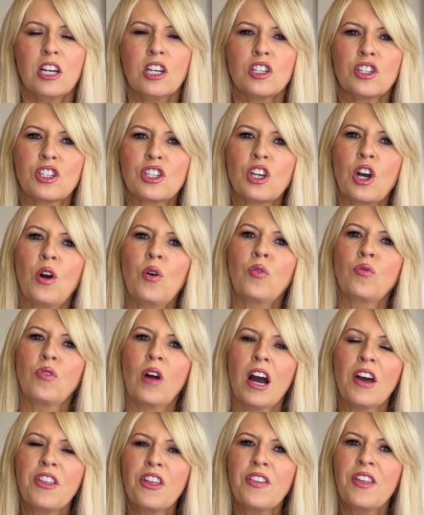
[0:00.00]
So
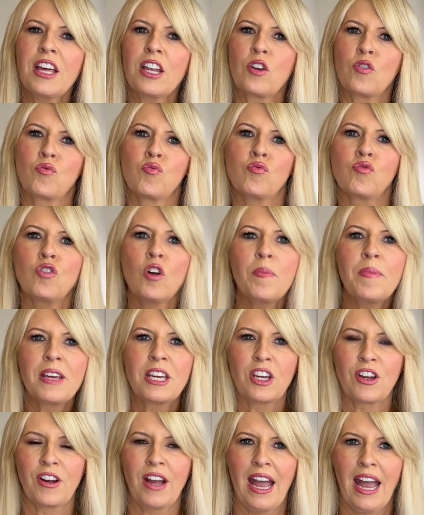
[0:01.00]
rather than rubbing
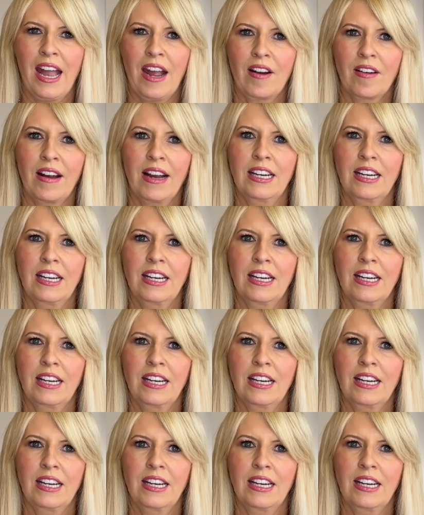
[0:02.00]
your hair